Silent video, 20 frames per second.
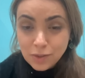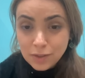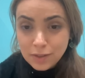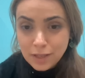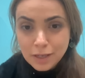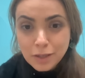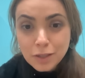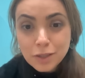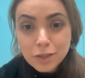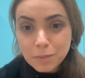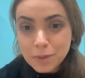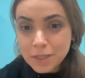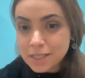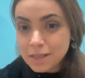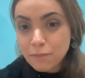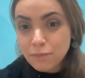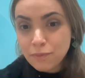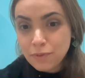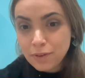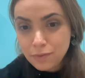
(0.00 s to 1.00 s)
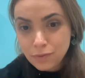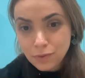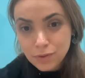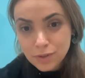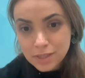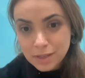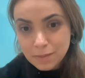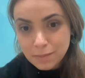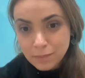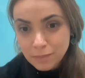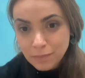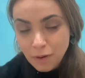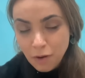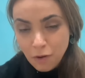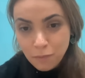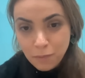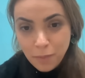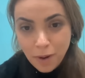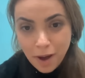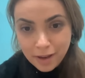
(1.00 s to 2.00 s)
And there need to be some favorism
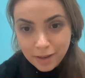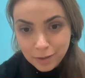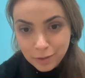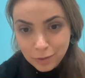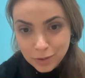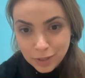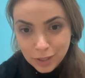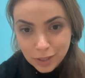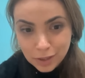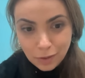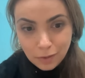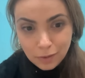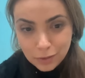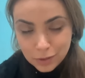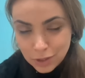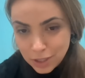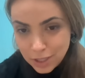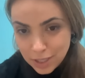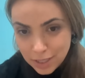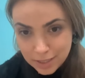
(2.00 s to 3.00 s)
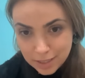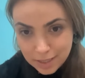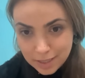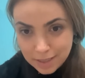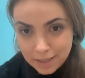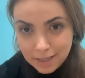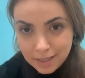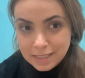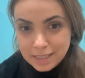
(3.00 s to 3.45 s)
of buying new technologies and